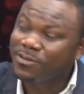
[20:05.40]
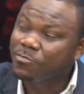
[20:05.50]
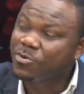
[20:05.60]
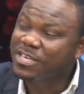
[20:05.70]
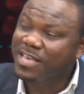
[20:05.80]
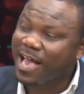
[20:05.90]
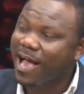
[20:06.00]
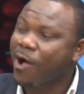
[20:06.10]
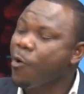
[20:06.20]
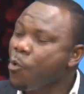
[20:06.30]
no mu yi
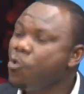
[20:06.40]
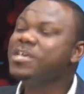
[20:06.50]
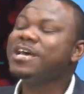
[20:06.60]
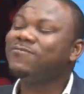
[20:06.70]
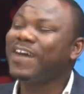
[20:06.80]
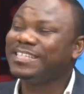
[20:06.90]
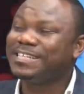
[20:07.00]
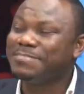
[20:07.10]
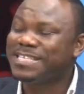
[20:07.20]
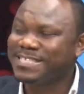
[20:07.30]
a ohia
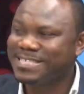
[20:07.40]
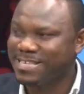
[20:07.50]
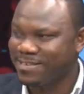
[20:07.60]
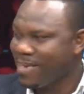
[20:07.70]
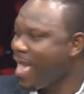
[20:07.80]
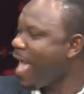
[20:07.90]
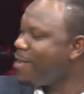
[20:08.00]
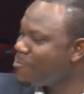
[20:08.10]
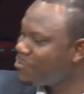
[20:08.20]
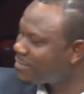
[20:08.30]
vitamin C
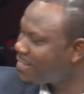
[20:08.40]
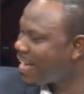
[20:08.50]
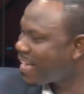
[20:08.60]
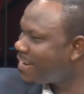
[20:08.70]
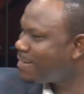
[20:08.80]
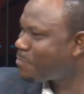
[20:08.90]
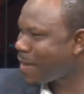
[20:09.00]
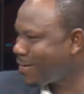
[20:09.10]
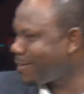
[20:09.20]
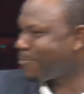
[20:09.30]
enu nti na ye de
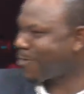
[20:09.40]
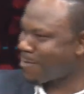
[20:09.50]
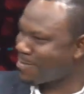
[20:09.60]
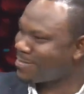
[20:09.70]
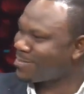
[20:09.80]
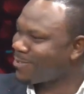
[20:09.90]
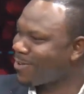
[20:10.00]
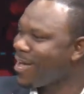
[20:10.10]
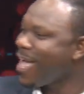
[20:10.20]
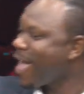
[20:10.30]
pineapple abesi ho
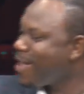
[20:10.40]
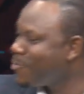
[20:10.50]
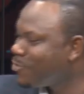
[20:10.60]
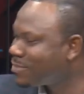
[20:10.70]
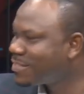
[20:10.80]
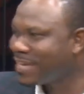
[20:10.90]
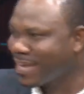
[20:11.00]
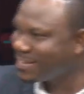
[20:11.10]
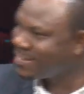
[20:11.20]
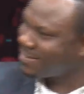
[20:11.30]
enu nti na
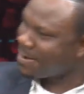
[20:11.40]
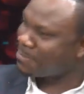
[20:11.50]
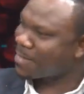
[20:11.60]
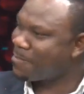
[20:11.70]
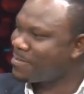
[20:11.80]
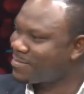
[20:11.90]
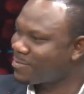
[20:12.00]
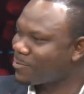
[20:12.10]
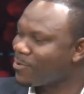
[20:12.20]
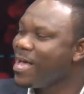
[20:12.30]
ye de grapes abesi
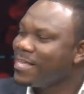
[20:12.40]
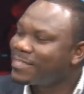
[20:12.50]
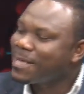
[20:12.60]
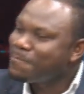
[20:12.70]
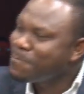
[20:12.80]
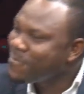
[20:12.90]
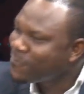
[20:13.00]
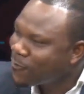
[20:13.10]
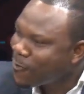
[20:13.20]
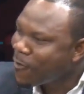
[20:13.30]
ho say
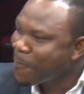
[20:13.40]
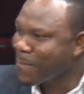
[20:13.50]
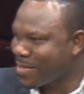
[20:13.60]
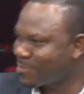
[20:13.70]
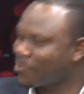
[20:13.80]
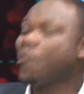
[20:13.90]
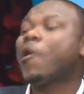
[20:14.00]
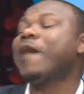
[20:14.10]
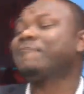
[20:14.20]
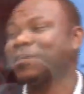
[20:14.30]
before meals or
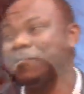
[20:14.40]
after